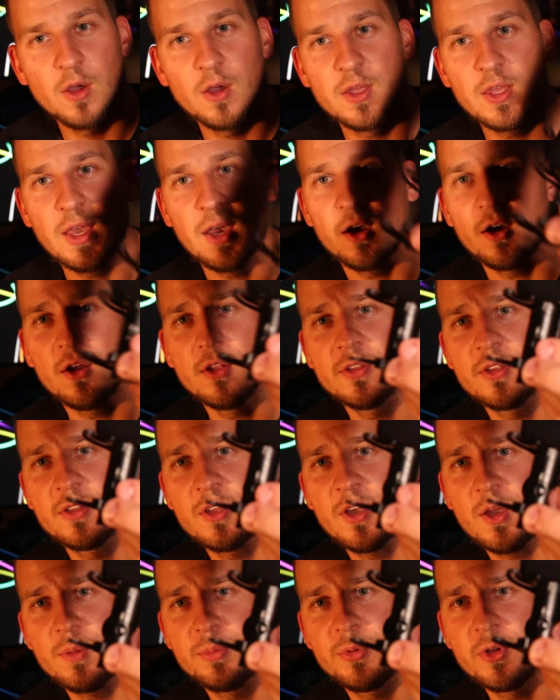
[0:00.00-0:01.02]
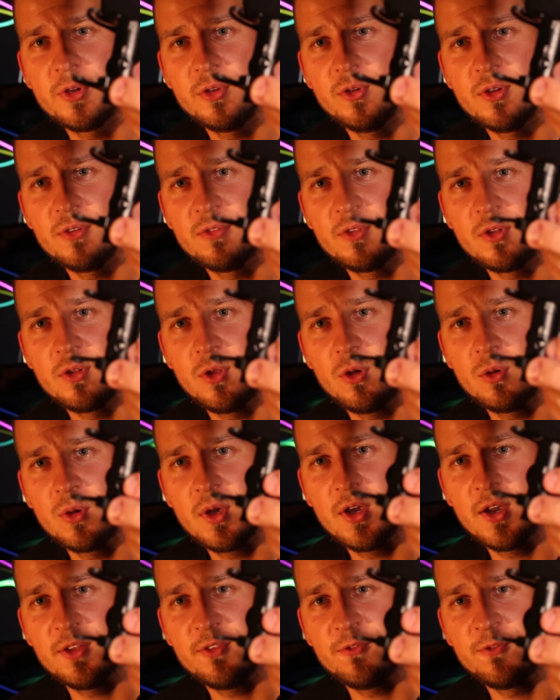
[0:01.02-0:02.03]
Yeah, on the top here you have the low
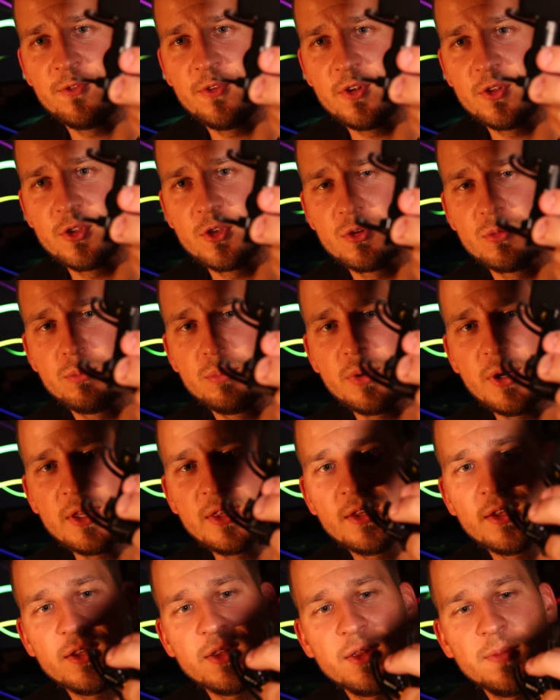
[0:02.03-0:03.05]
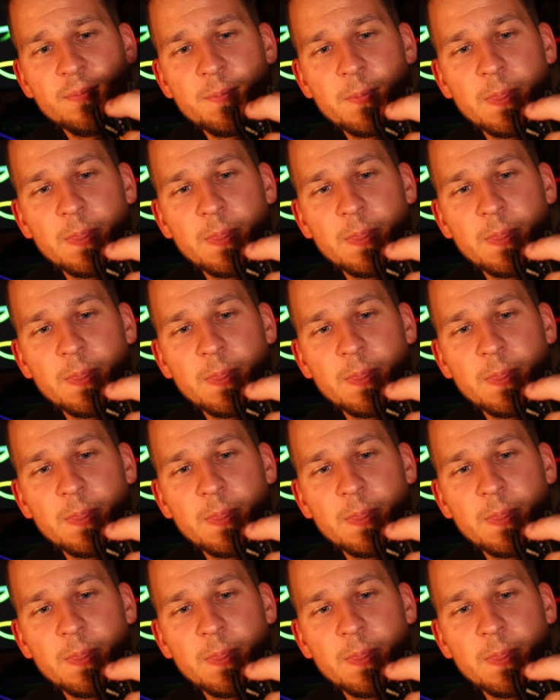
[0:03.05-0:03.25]
cut filter button.